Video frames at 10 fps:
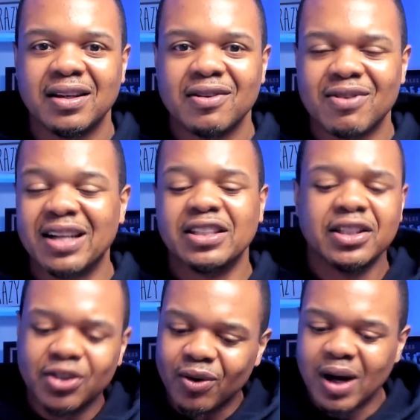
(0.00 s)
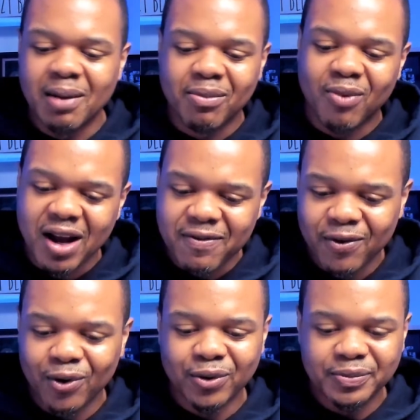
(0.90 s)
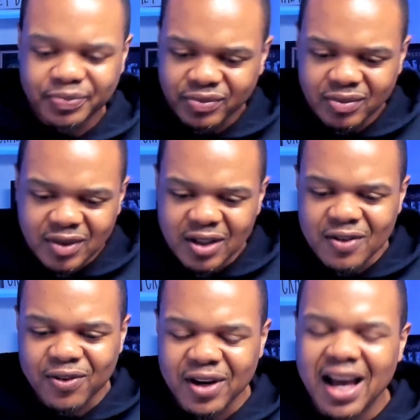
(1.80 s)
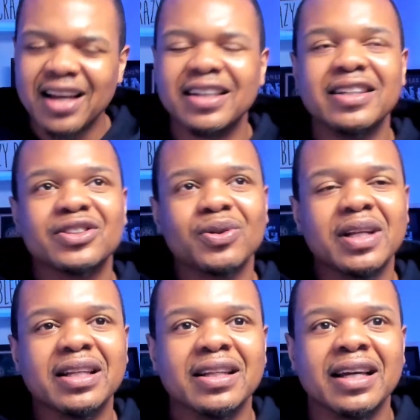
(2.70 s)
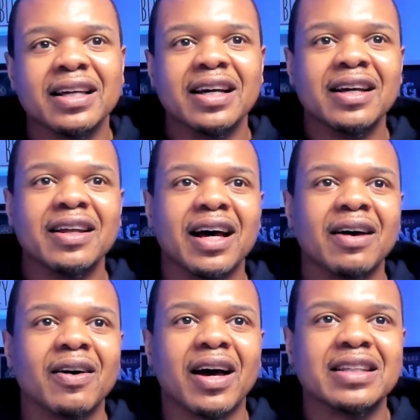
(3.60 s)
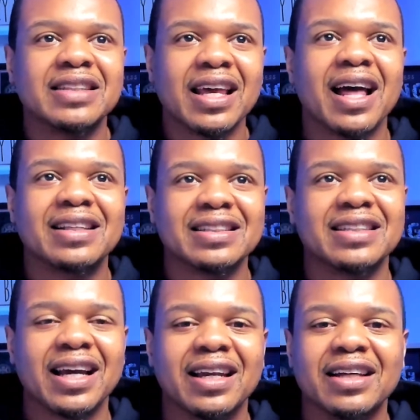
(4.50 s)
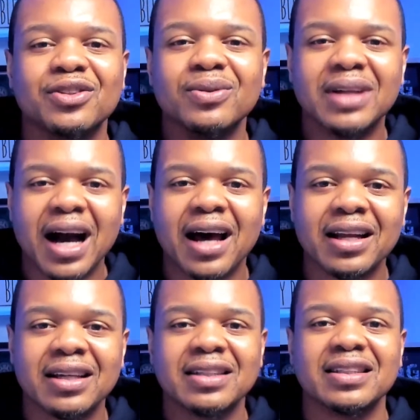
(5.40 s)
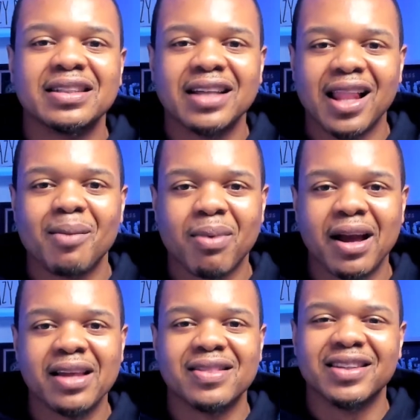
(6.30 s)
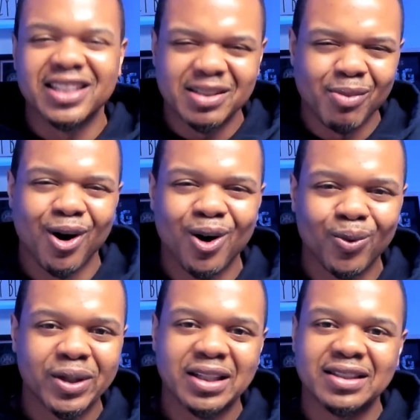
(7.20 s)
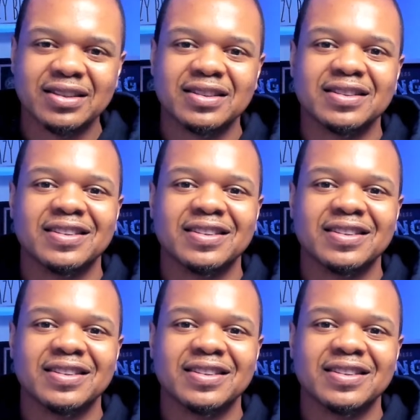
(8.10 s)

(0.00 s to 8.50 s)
Right? And so I'm grateful for that. And so that, like I say that to say like you gotta celebrate the small wins.